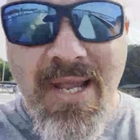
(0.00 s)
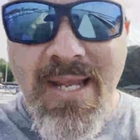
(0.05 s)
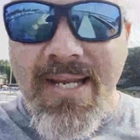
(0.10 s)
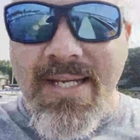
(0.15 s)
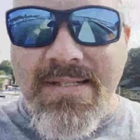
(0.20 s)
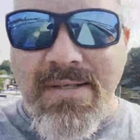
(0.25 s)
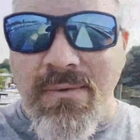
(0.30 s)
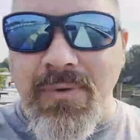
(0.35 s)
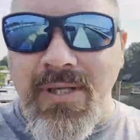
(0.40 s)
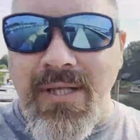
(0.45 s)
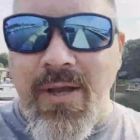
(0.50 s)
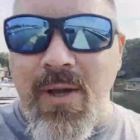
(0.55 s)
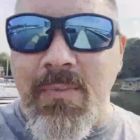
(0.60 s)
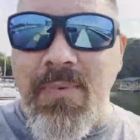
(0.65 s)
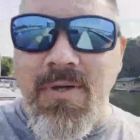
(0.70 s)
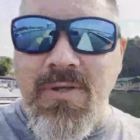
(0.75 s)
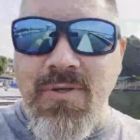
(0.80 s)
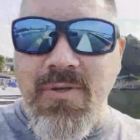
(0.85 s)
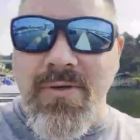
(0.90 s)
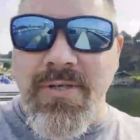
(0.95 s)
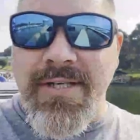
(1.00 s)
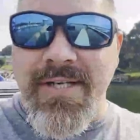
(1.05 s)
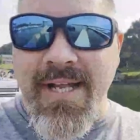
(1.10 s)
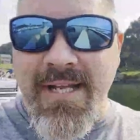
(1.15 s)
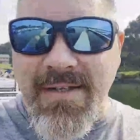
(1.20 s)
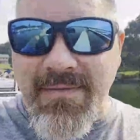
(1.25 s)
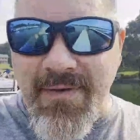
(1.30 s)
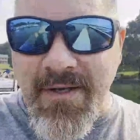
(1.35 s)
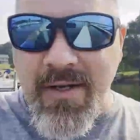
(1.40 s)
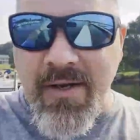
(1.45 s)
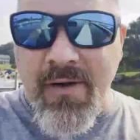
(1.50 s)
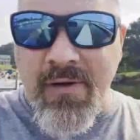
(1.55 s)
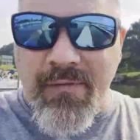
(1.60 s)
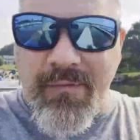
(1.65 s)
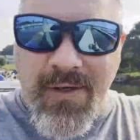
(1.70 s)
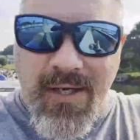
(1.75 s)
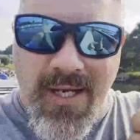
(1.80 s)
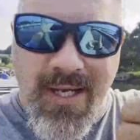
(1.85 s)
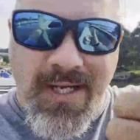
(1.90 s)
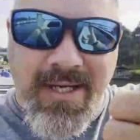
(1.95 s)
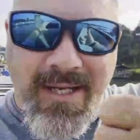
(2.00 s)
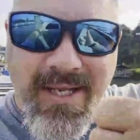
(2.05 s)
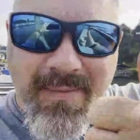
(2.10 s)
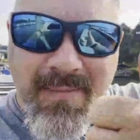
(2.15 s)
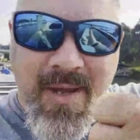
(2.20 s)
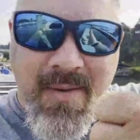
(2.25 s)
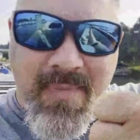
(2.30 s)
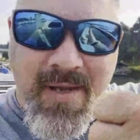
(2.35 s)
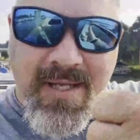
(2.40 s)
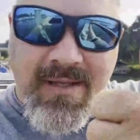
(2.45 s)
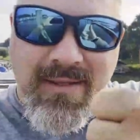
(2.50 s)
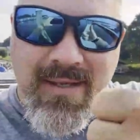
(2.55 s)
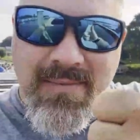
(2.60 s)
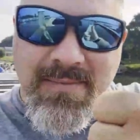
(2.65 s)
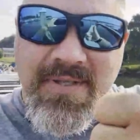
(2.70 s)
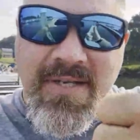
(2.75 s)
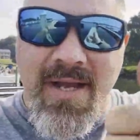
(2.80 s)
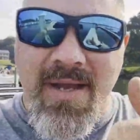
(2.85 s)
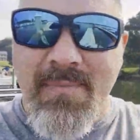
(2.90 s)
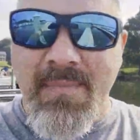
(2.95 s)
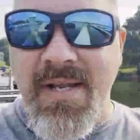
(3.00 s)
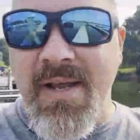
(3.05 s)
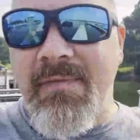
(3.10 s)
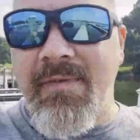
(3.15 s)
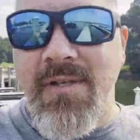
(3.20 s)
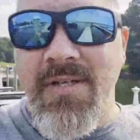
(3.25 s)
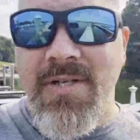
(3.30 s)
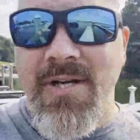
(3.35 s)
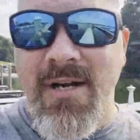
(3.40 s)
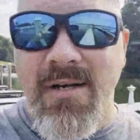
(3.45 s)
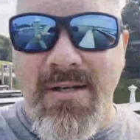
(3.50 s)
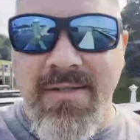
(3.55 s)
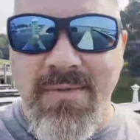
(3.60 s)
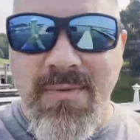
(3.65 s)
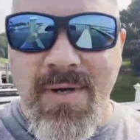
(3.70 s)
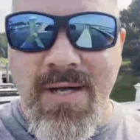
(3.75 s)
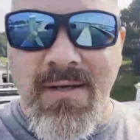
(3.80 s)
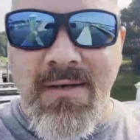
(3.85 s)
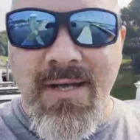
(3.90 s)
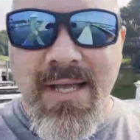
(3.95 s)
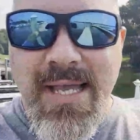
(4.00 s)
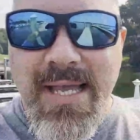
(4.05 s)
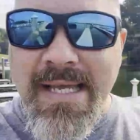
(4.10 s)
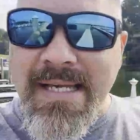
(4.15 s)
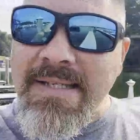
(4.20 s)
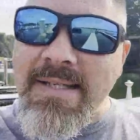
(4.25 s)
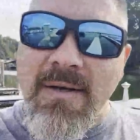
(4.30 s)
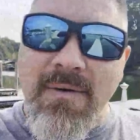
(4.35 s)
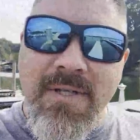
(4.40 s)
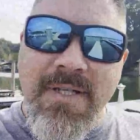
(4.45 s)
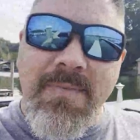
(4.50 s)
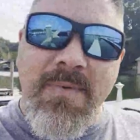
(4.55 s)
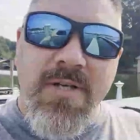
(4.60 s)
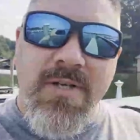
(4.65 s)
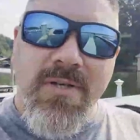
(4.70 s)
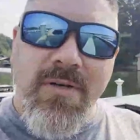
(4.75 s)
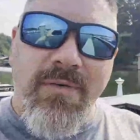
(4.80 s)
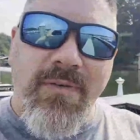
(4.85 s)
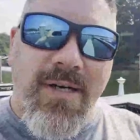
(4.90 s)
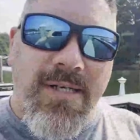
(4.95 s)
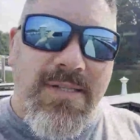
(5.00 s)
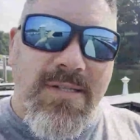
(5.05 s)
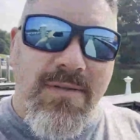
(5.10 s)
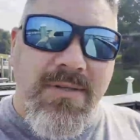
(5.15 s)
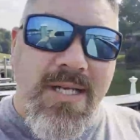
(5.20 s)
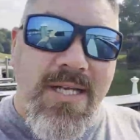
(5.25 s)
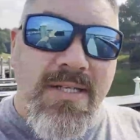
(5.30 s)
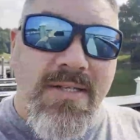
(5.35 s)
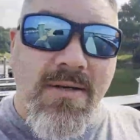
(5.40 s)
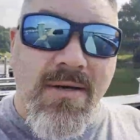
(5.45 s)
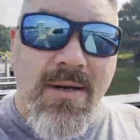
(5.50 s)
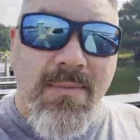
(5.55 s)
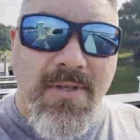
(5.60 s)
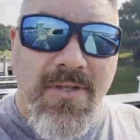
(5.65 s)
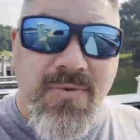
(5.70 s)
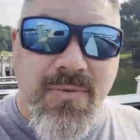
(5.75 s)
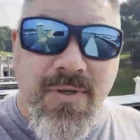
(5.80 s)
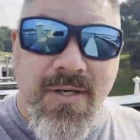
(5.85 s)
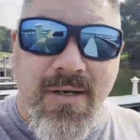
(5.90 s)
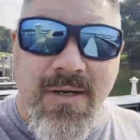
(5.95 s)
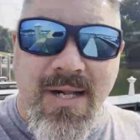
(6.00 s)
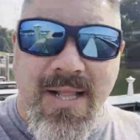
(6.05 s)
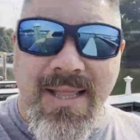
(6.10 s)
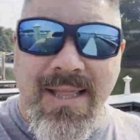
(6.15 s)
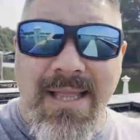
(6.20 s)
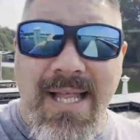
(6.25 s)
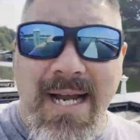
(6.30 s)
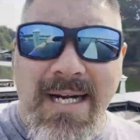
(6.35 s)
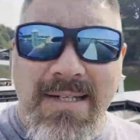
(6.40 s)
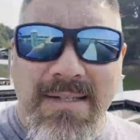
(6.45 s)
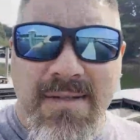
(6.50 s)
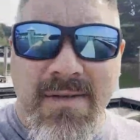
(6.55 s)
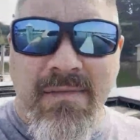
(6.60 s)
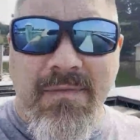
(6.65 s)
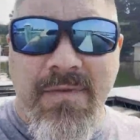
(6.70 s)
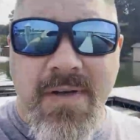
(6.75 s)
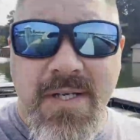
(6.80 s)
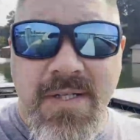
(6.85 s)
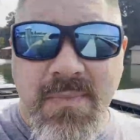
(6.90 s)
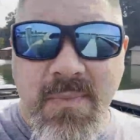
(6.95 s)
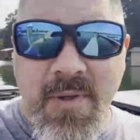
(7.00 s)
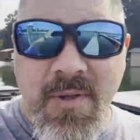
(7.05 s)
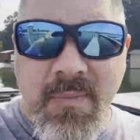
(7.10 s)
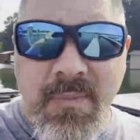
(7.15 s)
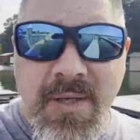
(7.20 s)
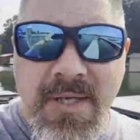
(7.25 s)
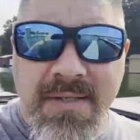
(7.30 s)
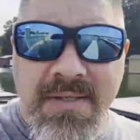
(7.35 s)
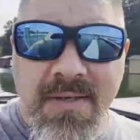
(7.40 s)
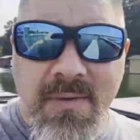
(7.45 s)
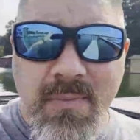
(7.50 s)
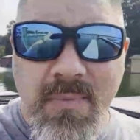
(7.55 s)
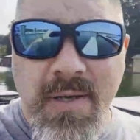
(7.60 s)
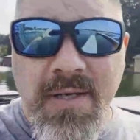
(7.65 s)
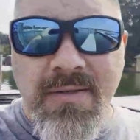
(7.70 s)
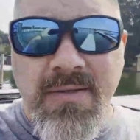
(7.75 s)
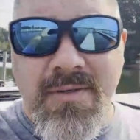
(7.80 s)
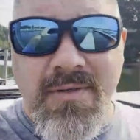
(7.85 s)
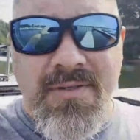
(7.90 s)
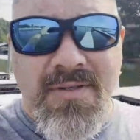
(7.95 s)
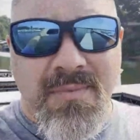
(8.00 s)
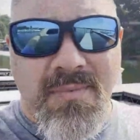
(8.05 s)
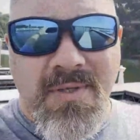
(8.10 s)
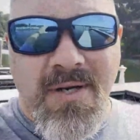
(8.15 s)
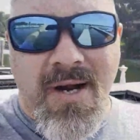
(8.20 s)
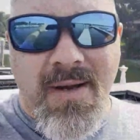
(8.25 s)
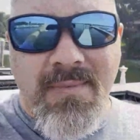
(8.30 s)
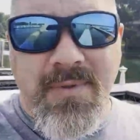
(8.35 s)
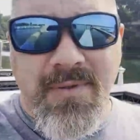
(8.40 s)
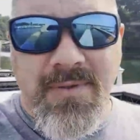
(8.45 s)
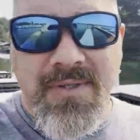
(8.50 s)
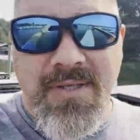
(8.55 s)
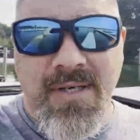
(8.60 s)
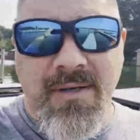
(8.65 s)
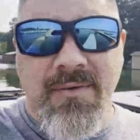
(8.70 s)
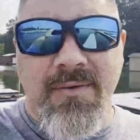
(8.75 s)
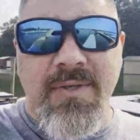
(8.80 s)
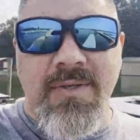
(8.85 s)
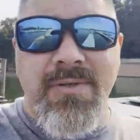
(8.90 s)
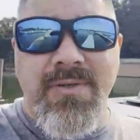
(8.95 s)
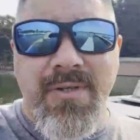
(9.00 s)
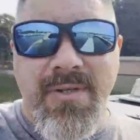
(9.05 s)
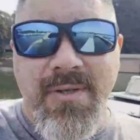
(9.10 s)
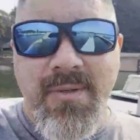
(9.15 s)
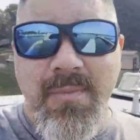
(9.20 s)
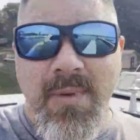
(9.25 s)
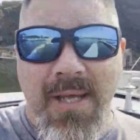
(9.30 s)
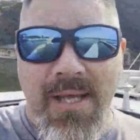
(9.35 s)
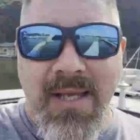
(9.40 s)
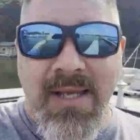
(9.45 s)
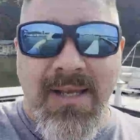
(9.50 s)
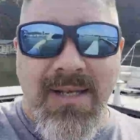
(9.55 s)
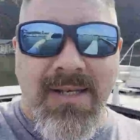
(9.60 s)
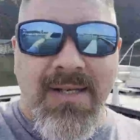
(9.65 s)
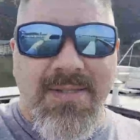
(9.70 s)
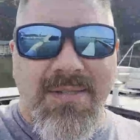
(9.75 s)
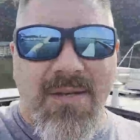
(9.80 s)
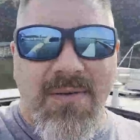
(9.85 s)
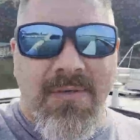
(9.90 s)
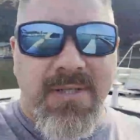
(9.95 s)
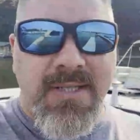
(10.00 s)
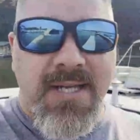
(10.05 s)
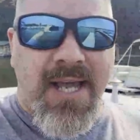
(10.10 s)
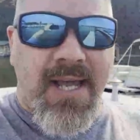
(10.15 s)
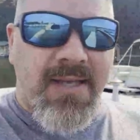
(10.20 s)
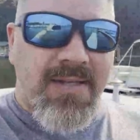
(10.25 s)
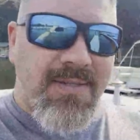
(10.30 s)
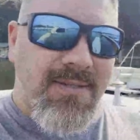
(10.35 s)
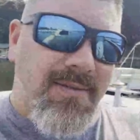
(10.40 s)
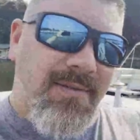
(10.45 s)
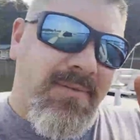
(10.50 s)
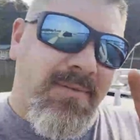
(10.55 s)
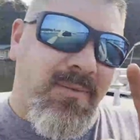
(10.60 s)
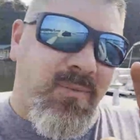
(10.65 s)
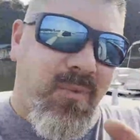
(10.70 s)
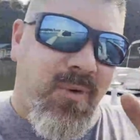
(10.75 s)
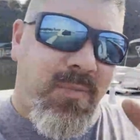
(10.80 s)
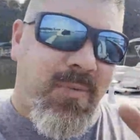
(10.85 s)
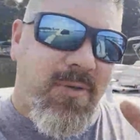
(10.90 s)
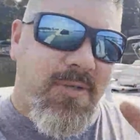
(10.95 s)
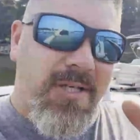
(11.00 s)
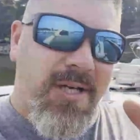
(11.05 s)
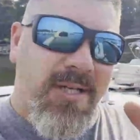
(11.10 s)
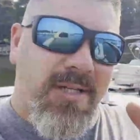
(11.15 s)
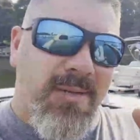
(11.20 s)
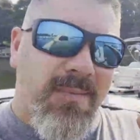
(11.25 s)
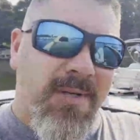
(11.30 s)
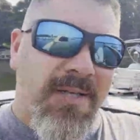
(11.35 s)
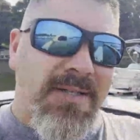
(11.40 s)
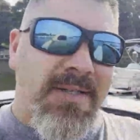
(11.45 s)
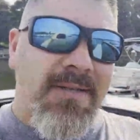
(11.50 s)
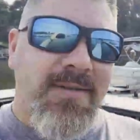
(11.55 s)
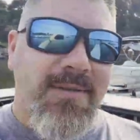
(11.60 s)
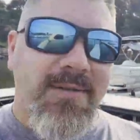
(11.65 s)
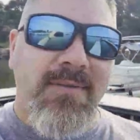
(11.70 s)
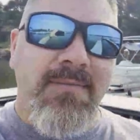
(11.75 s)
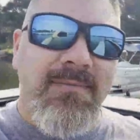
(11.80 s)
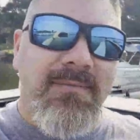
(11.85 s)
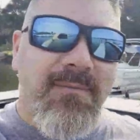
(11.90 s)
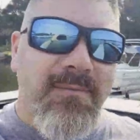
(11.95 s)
Guys, I really hope you enjoyed today's video. If you did, give me a big thumbs up. Definitely share it as well. As always, make sure you follow us on Instagram and Twitter. Like us on Facebook. Pin us on Pinterest. Subscribe to us here on YouTube. And as always, guys, we appreciate your business.